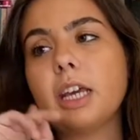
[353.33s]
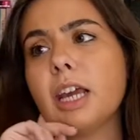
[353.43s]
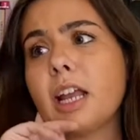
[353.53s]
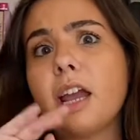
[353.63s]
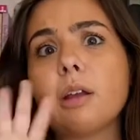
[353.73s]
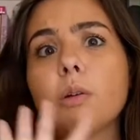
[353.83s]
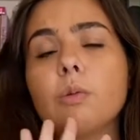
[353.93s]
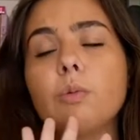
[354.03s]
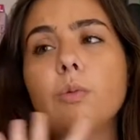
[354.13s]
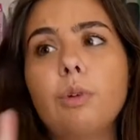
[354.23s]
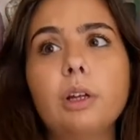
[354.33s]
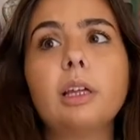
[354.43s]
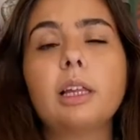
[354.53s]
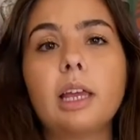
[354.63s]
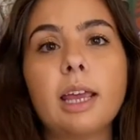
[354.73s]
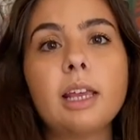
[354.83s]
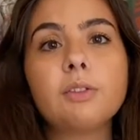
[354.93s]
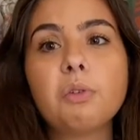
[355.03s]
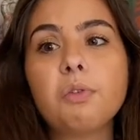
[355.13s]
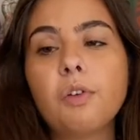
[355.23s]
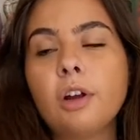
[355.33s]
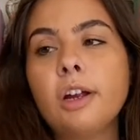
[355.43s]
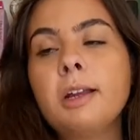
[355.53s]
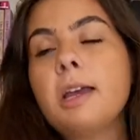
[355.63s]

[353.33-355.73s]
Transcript: and I really like so far,